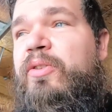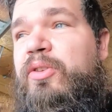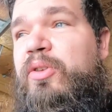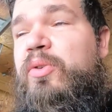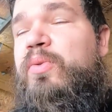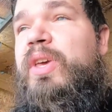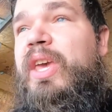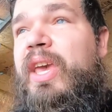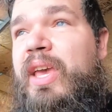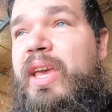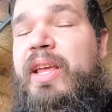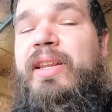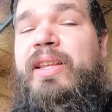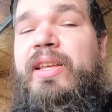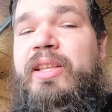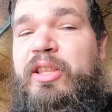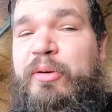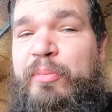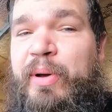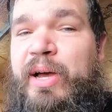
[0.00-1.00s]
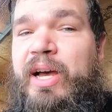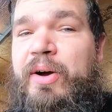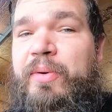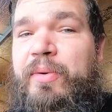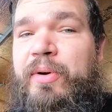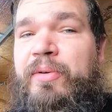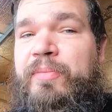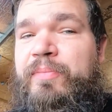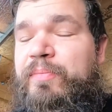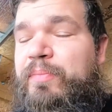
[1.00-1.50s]
You can get the
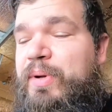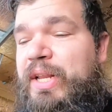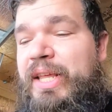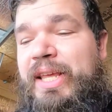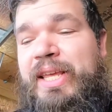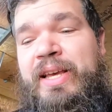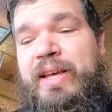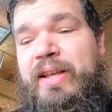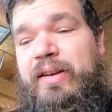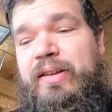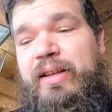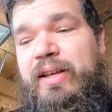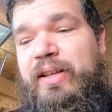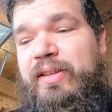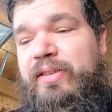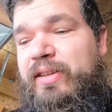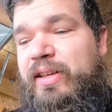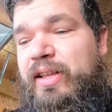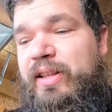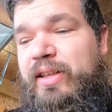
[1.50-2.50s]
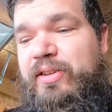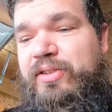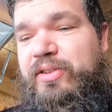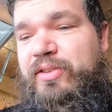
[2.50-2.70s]
power, but again, like I said,